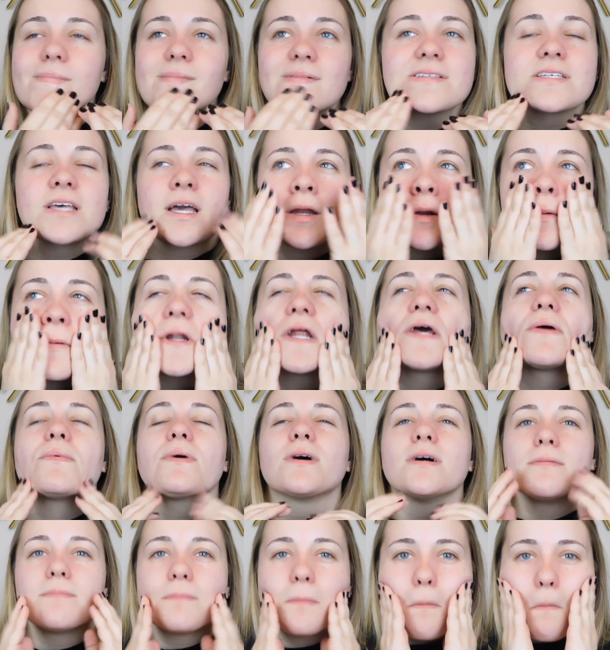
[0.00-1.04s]
it's kind of what I
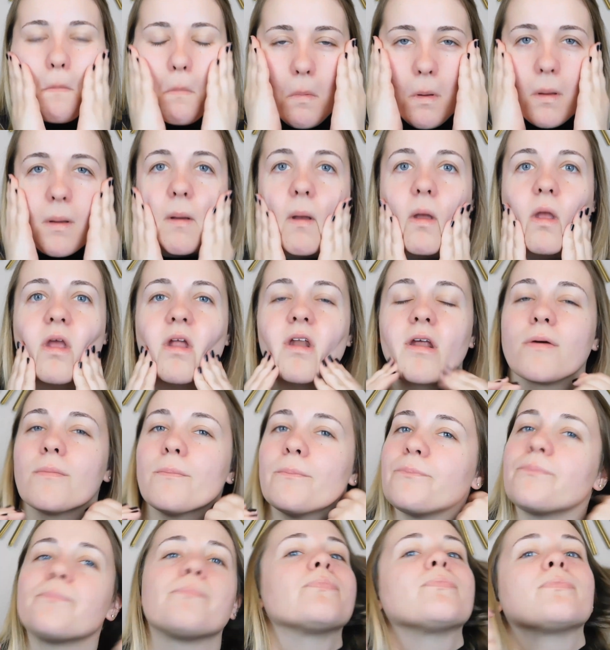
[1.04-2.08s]
want, you know?
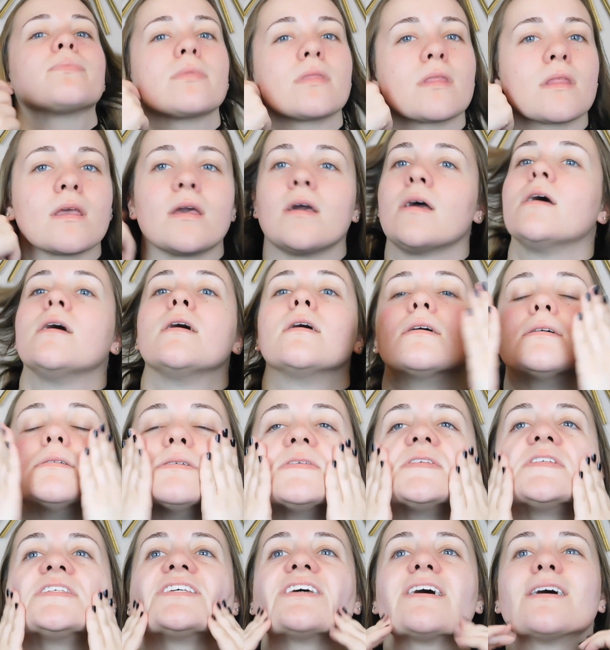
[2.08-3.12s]

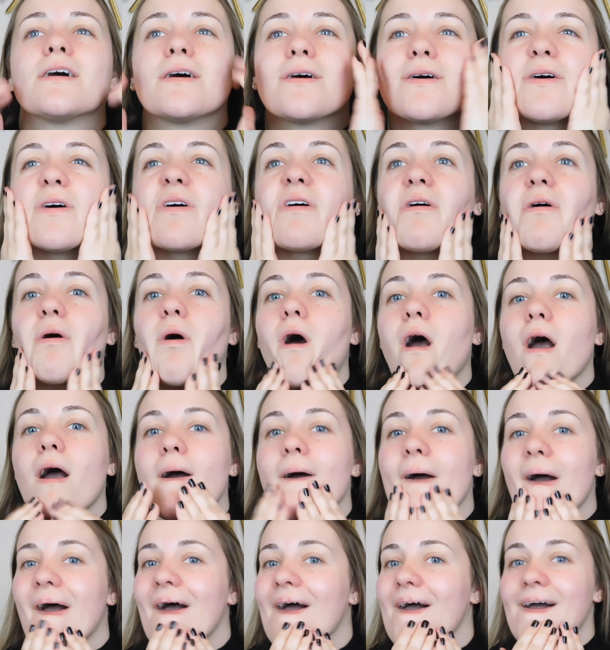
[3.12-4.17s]
So
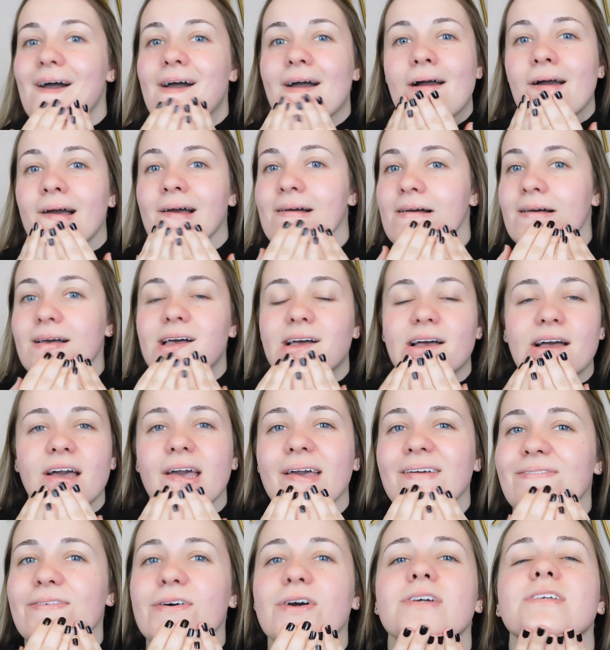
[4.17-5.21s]

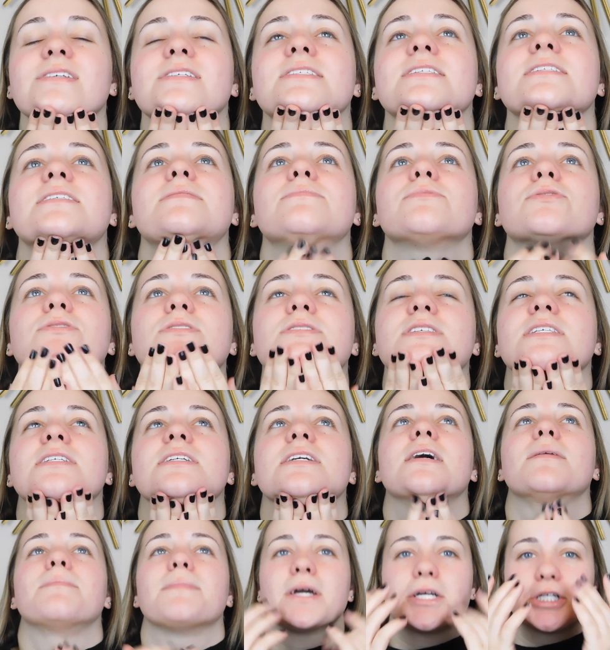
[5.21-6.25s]
I focus this
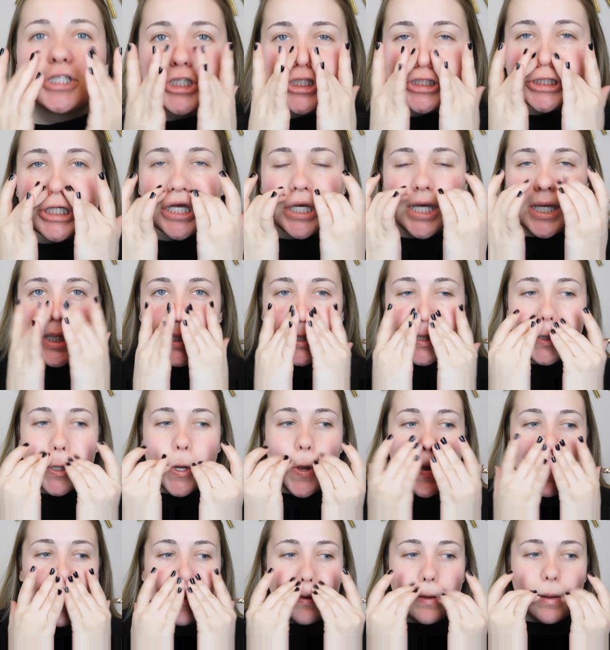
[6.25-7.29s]
mostly on my chin
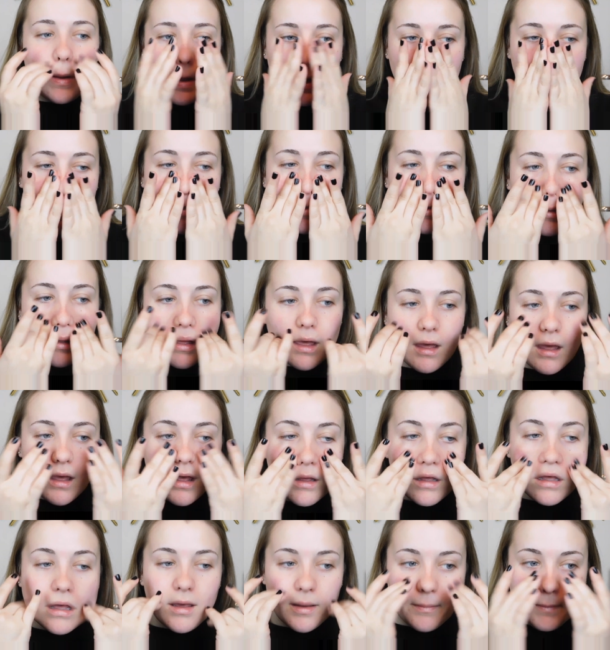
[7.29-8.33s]

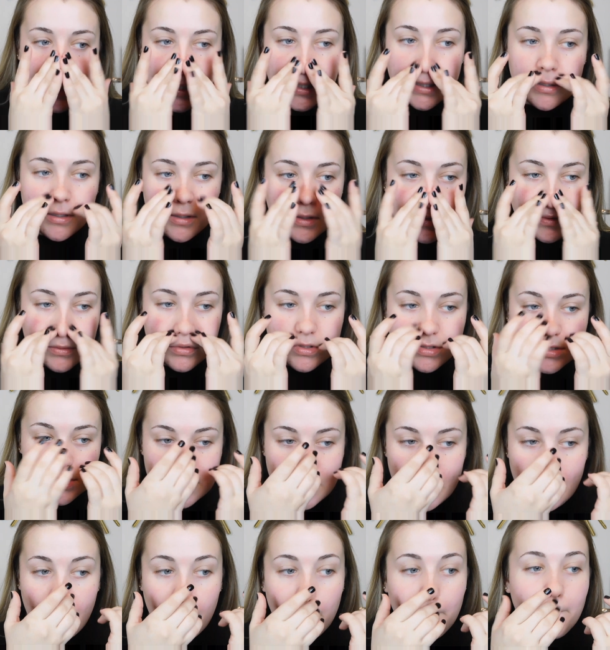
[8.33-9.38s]
and my nose.